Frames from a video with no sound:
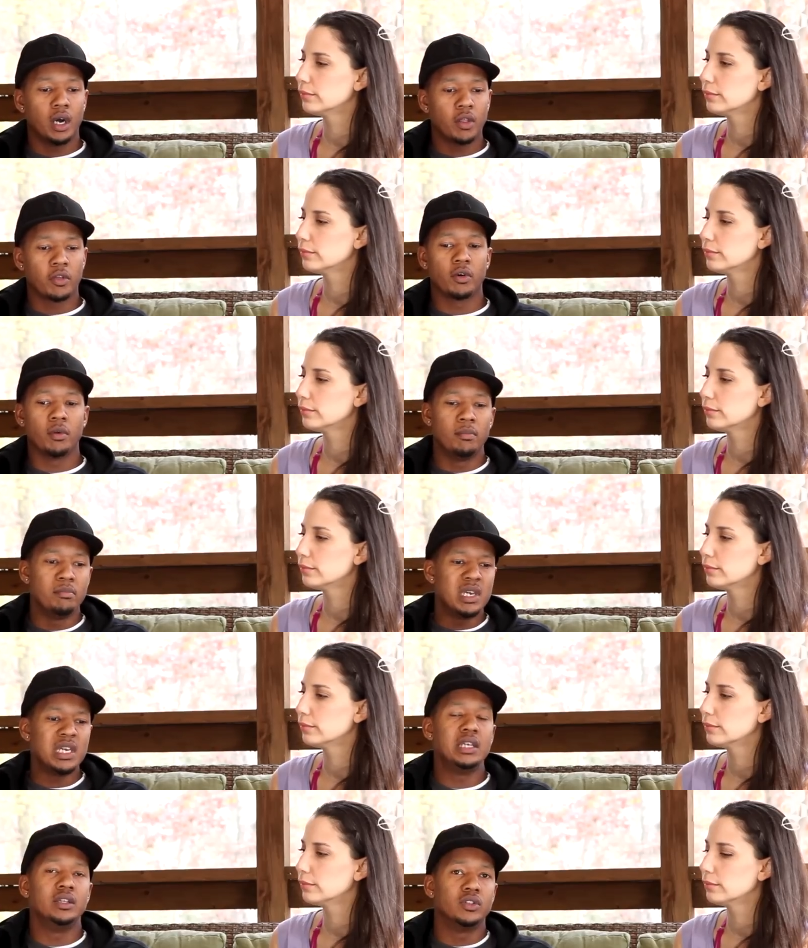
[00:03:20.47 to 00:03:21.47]
Speaker 1: other
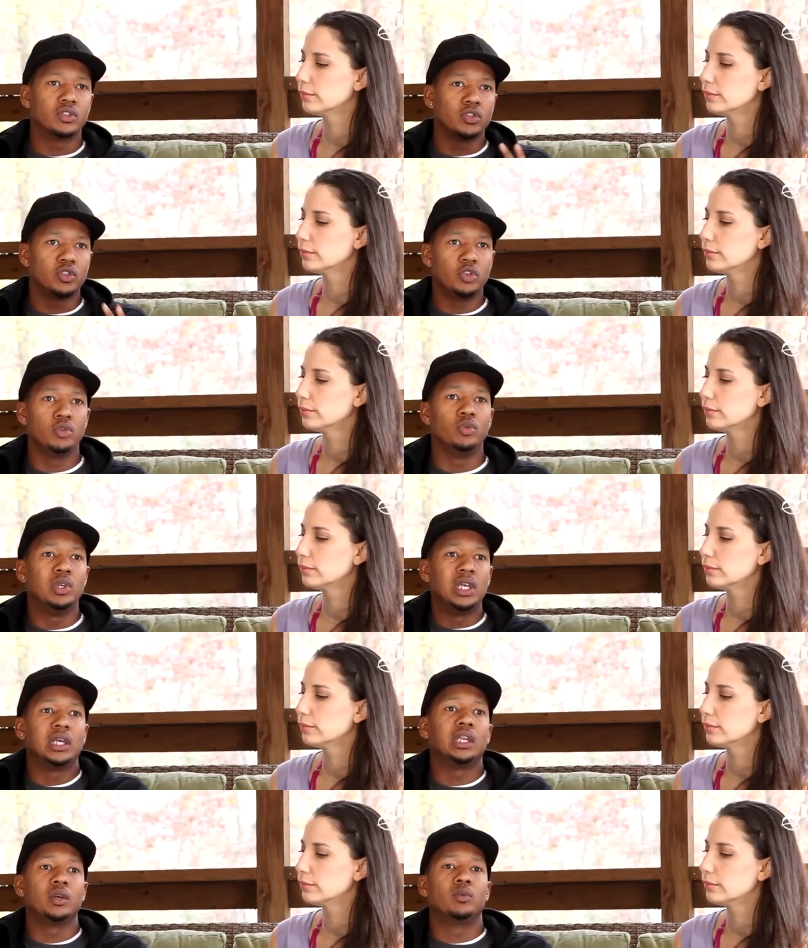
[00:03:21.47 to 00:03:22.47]
means to
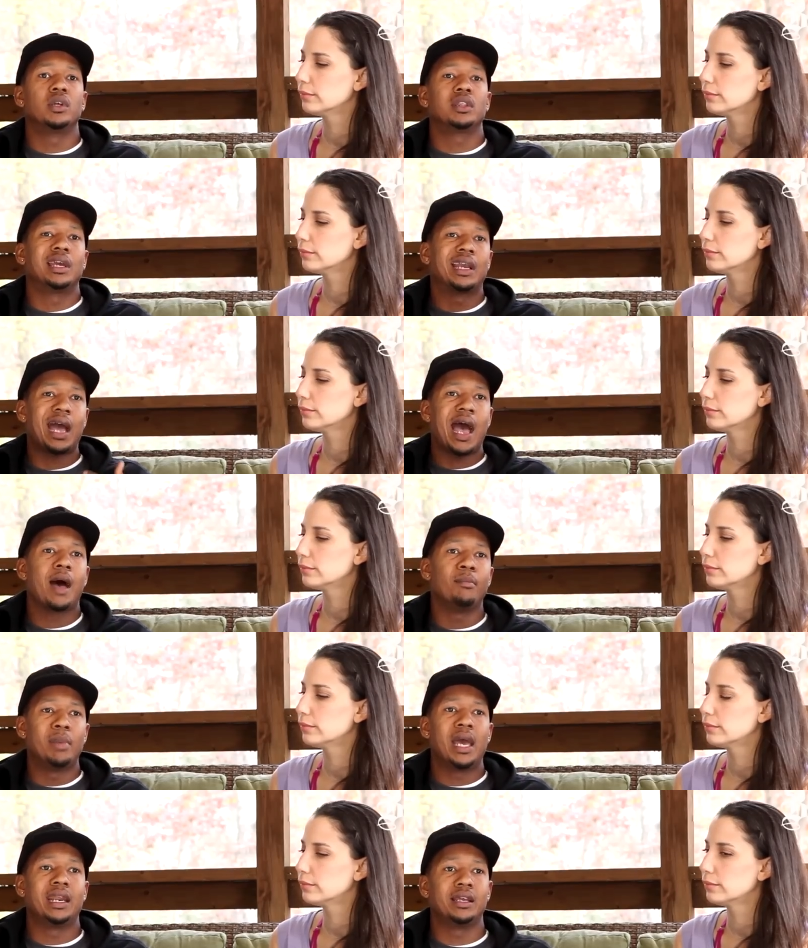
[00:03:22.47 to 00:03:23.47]
dealing with and
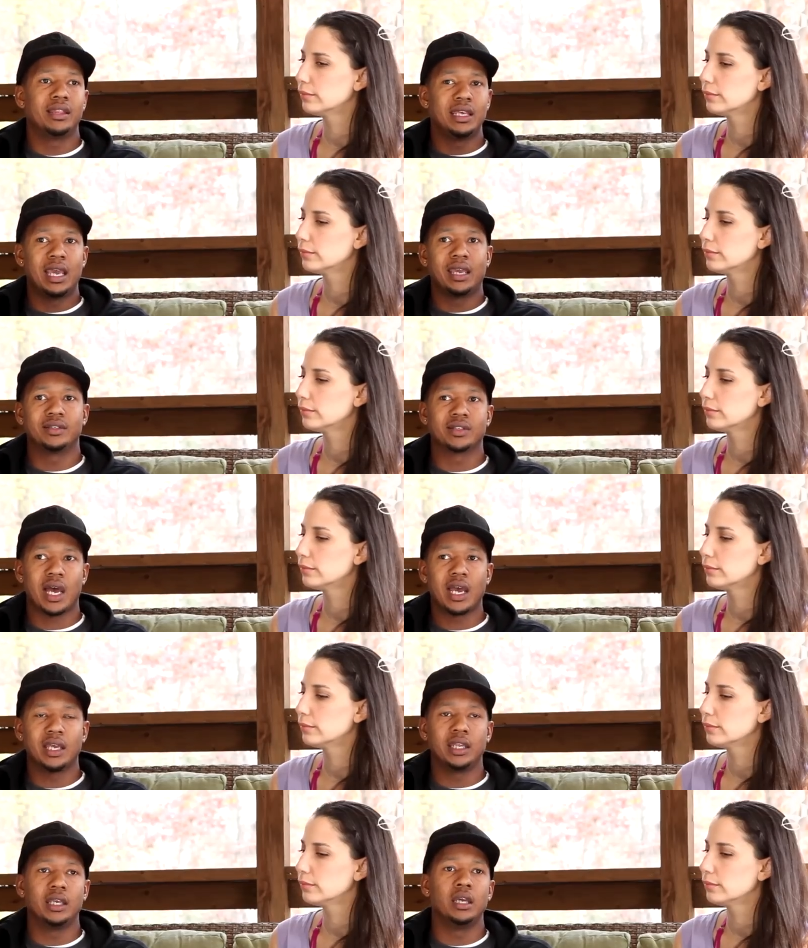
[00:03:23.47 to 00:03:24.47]
combating the
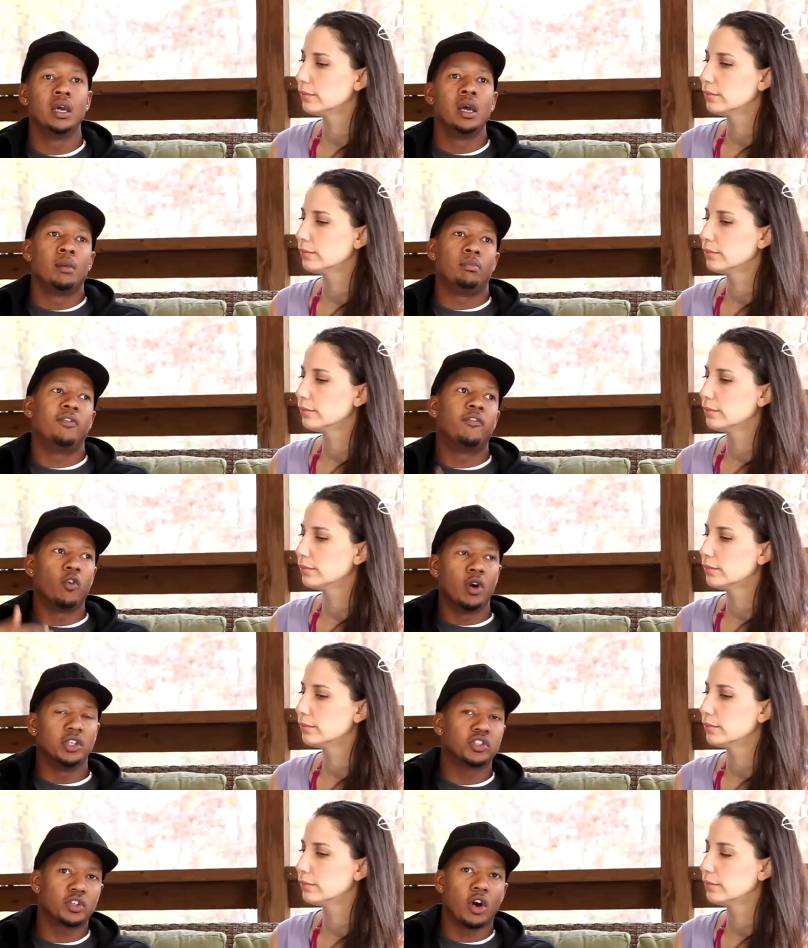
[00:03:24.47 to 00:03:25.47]
anxiety before
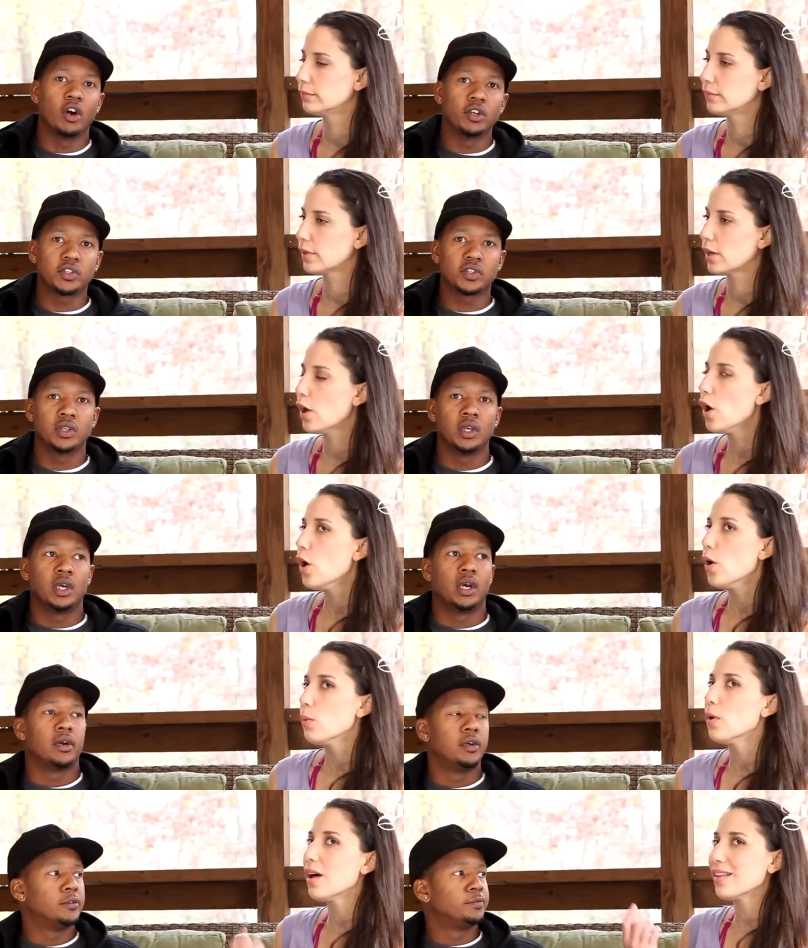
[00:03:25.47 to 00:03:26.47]
it starts?
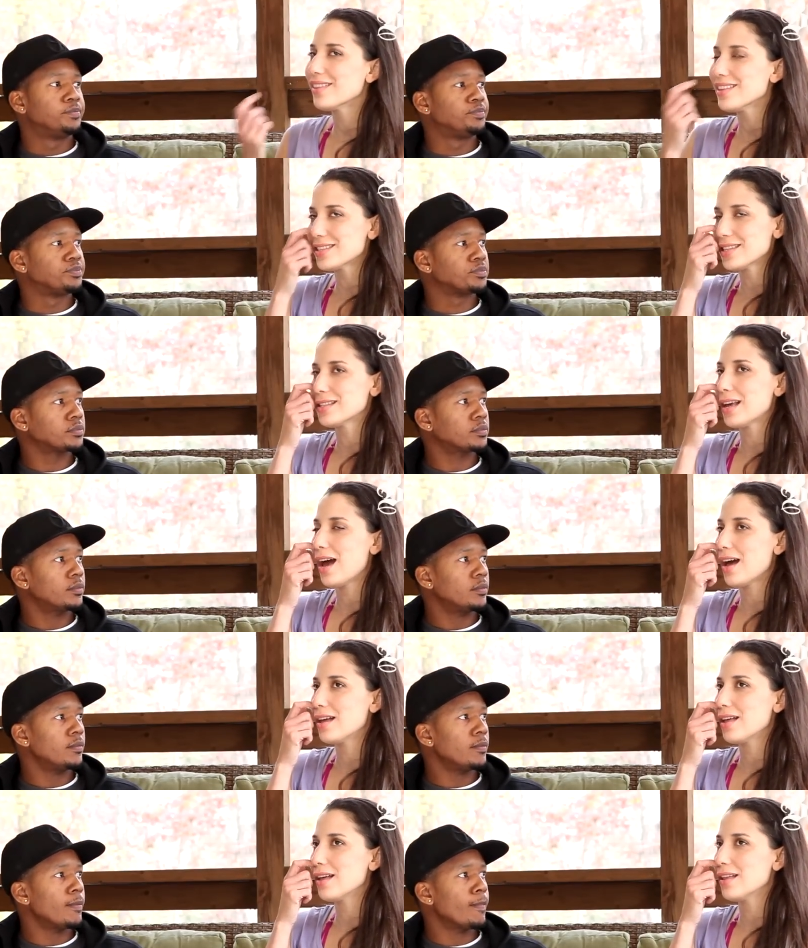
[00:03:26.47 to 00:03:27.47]
Speaker 2: Well, this is
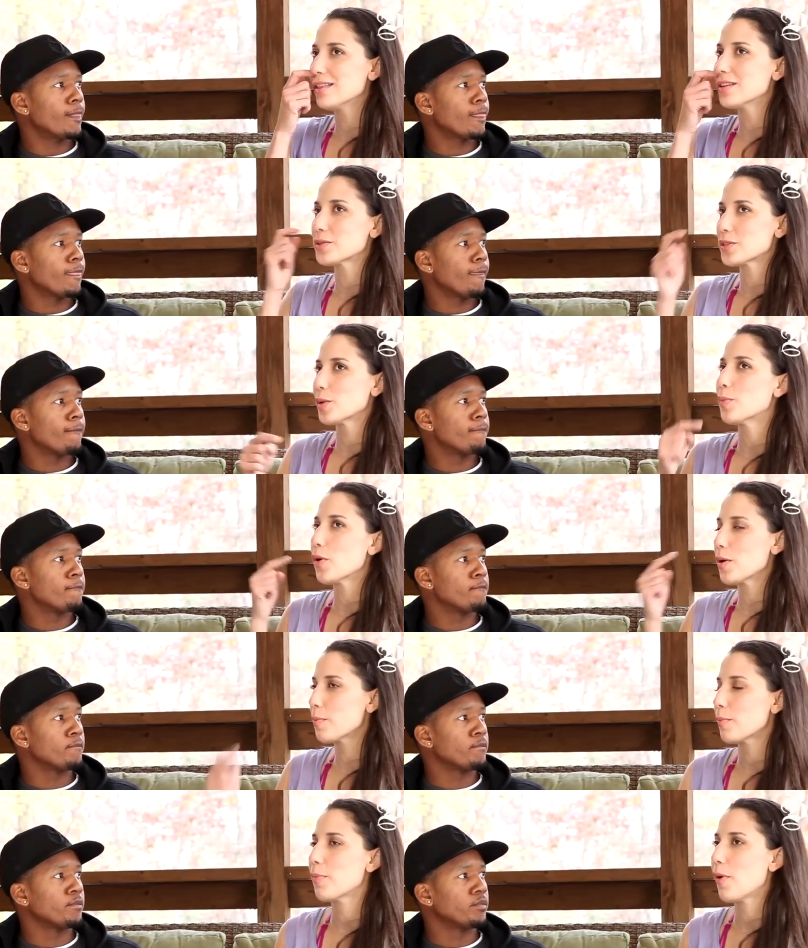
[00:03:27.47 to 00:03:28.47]
this is an
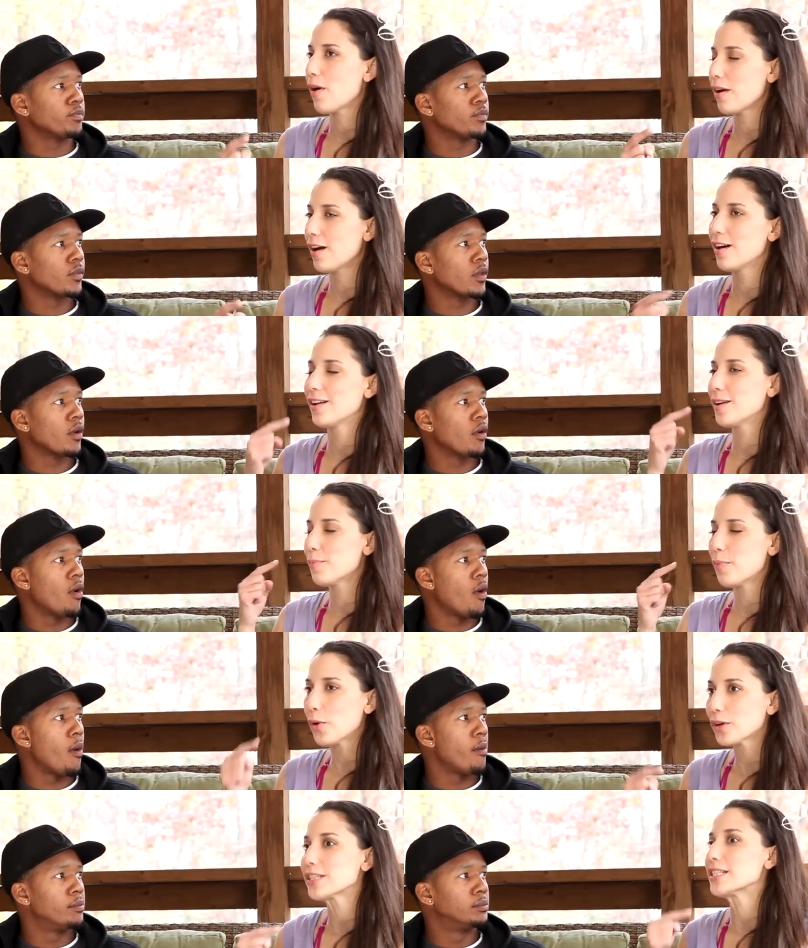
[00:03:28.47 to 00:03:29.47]
important part, uh, an
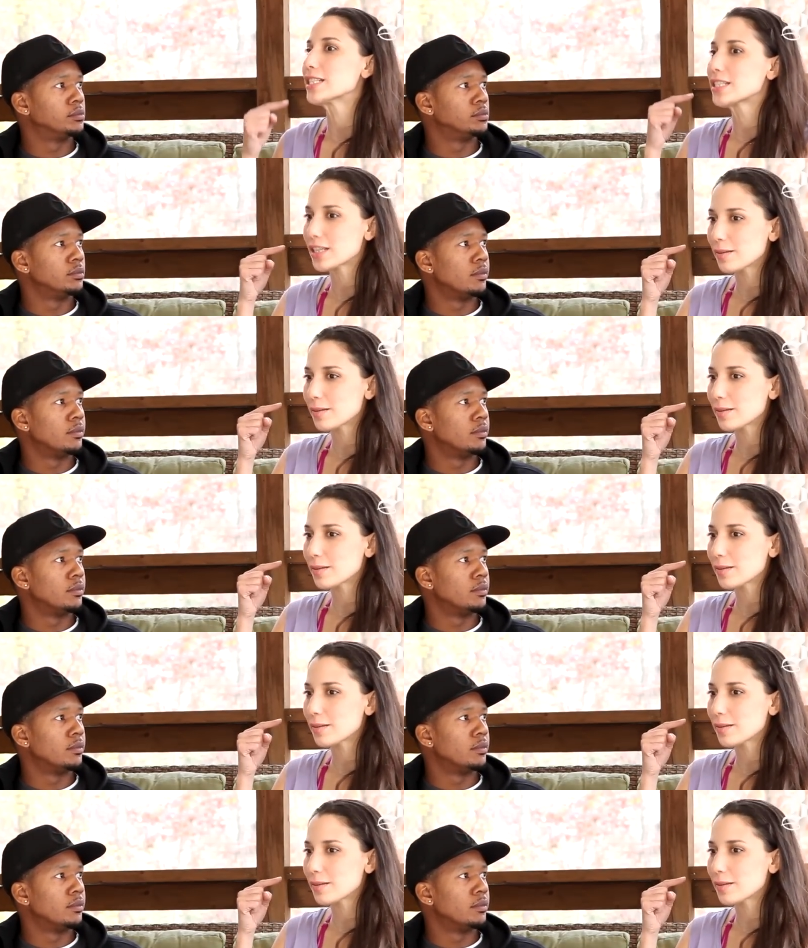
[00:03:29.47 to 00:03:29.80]
important